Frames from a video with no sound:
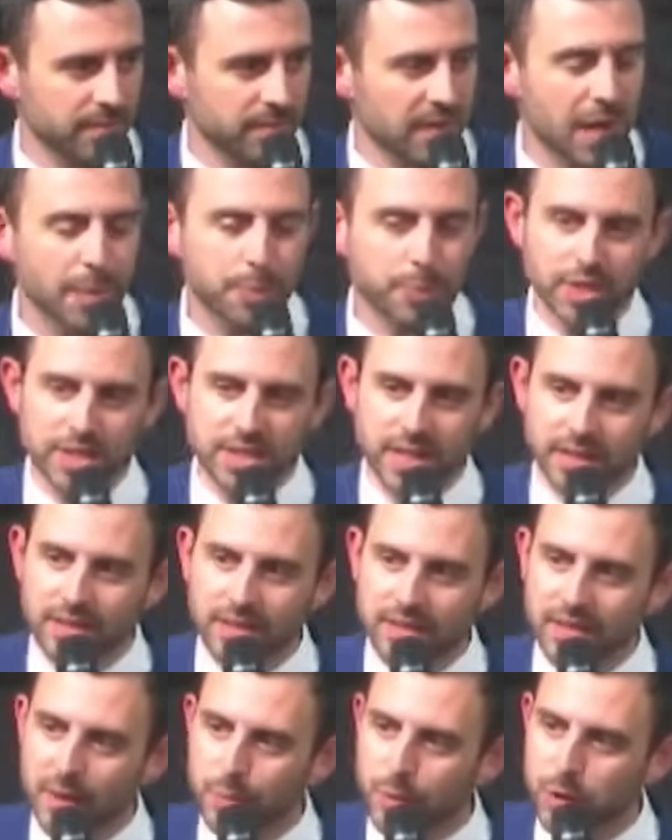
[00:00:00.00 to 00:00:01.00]
They
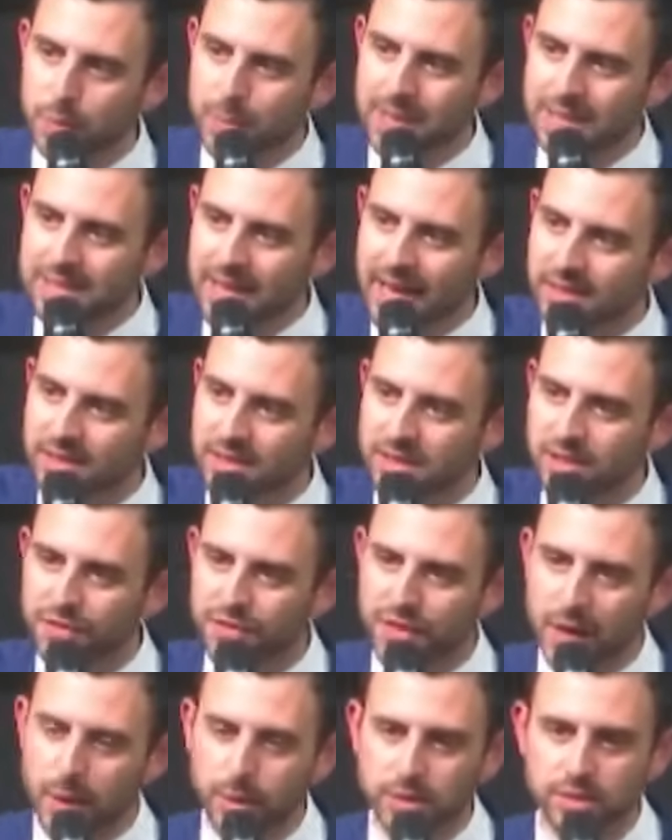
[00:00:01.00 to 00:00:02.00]
predicted there would be tens of
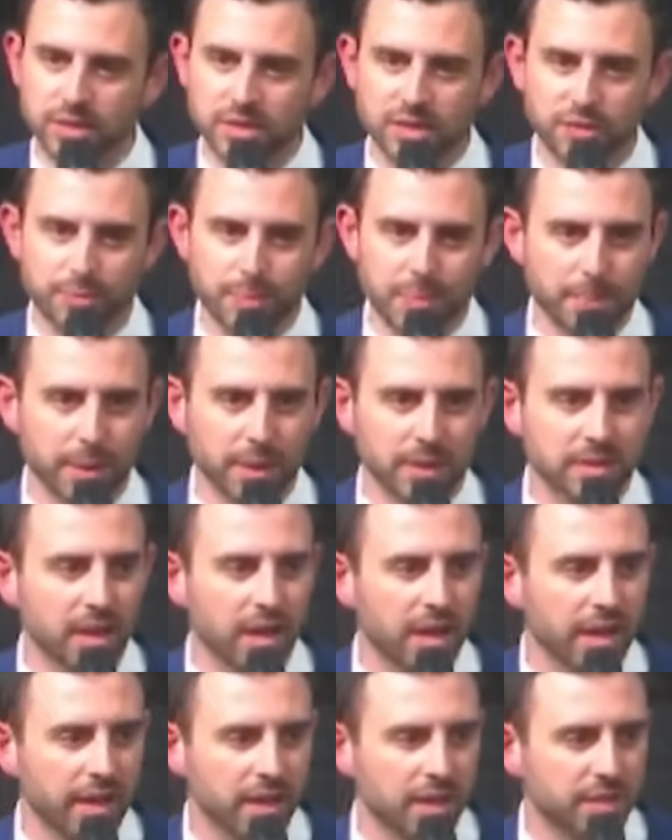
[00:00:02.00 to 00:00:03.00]
thousands of people
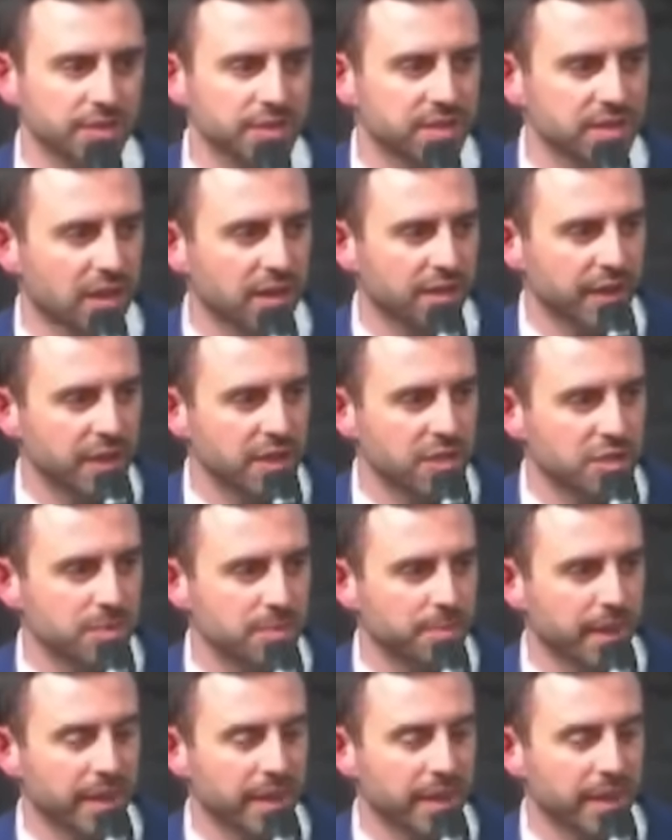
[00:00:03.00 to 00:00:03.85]
dying of starvation.